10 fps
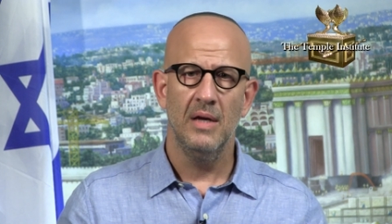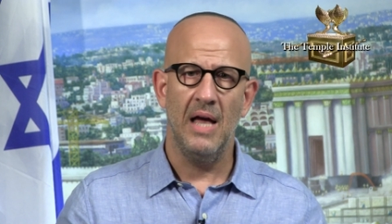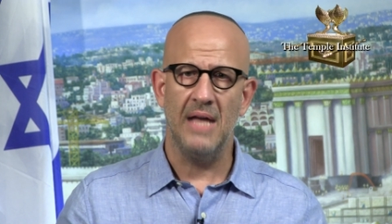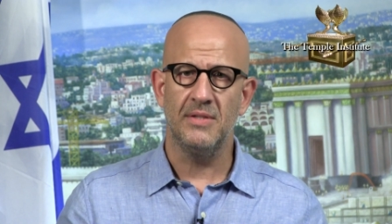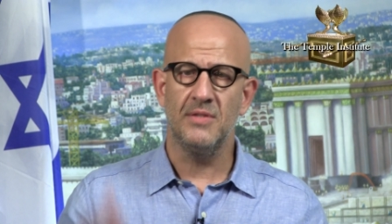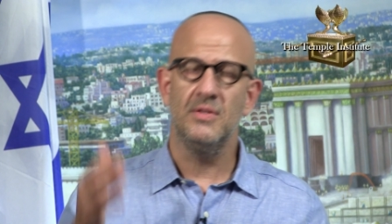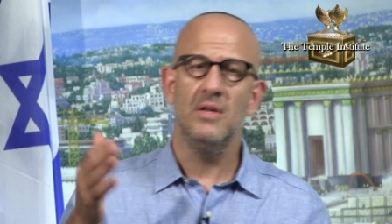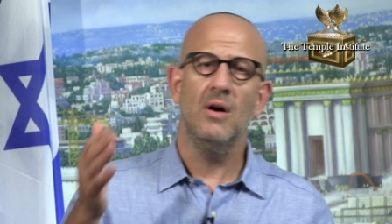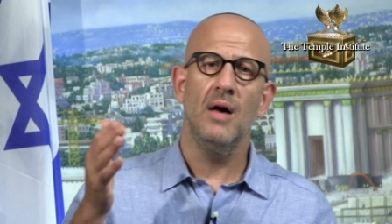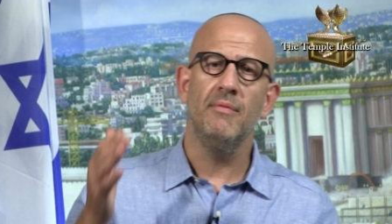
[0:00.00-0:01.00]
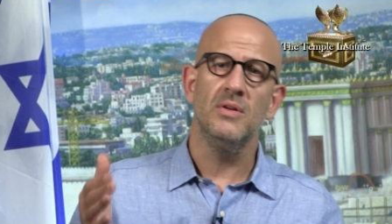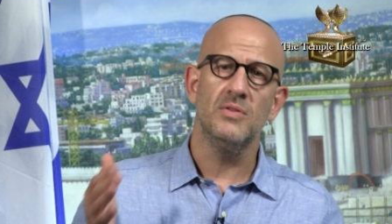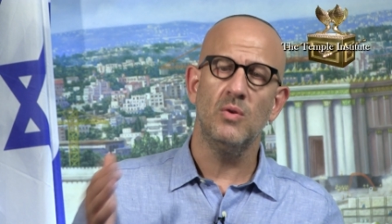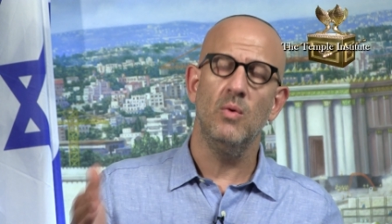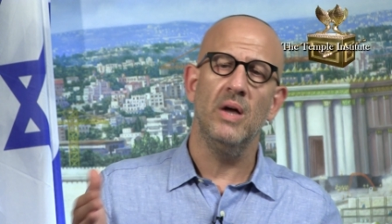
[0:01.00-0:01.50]
asks the obvious
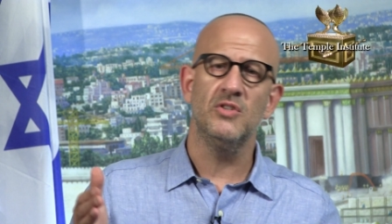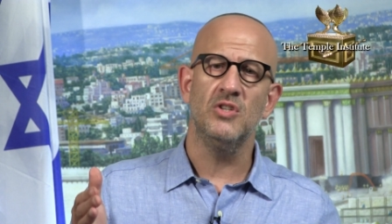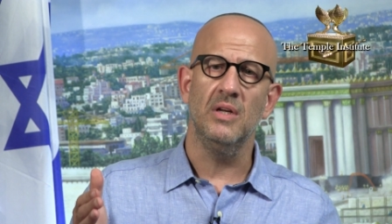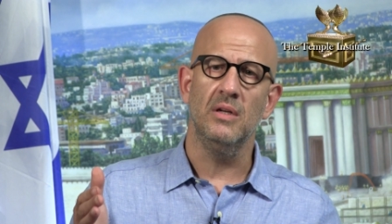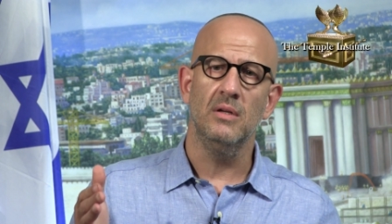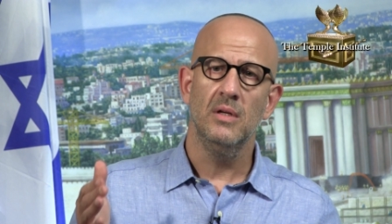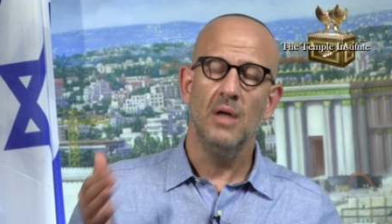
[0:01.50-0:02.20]
question.